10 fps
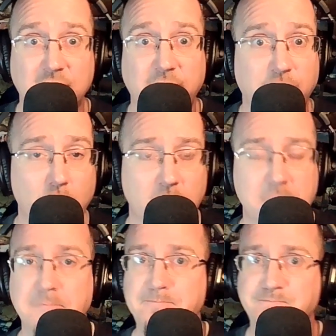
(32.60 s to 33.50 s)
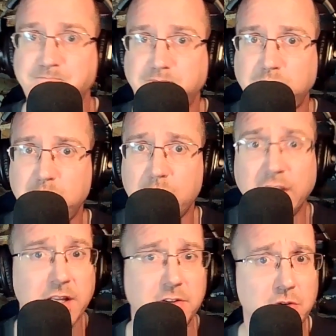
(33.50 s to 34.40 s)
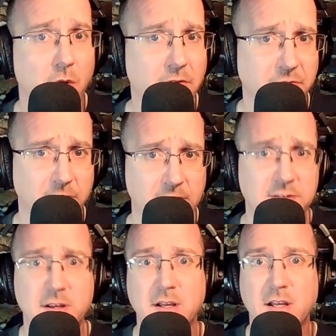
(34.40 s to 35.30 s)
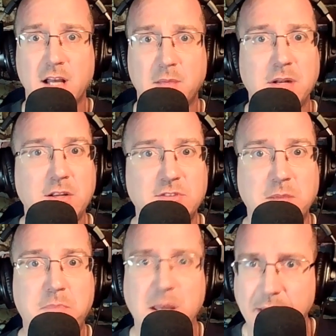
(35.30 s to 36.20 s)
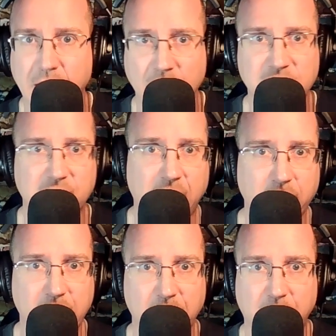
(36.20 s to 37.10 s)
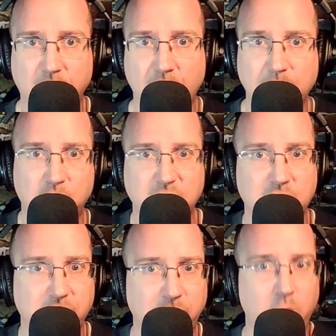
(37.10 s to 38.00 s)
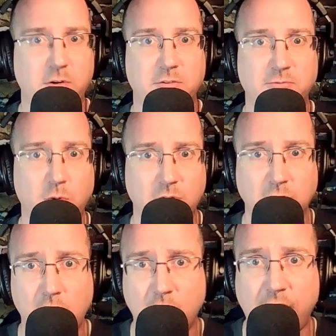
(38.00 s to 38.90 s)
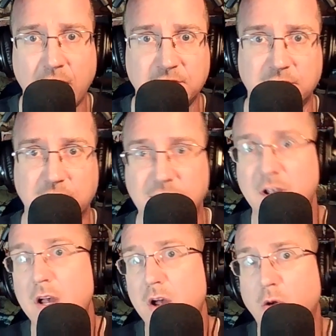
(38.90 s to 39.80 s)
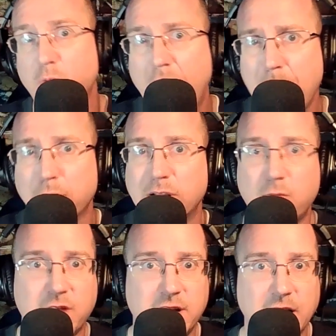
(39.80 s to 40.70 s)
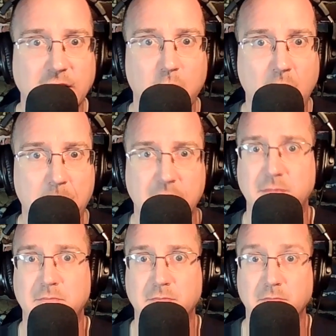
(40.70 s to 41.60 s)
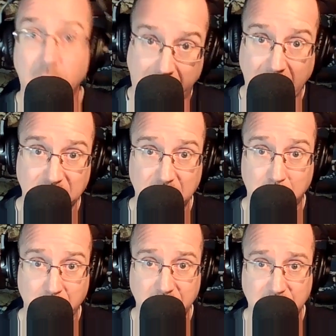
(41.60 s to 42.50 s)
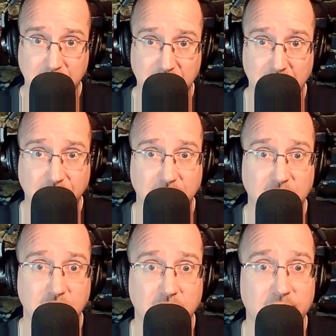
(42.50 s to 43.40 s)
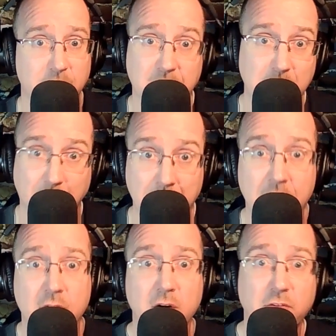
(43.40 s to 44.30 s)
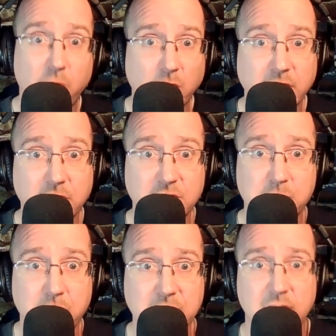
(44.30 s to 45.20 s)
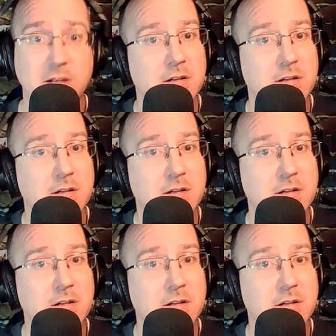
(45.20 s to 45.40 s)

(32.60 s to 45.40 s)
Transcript: Florida. He and two other friends had been using BB guns to carry out the crimes, which under Florida law constitutes robbery with a deadly weapon. McKenzie braced himself to serve the minimum four years in prison.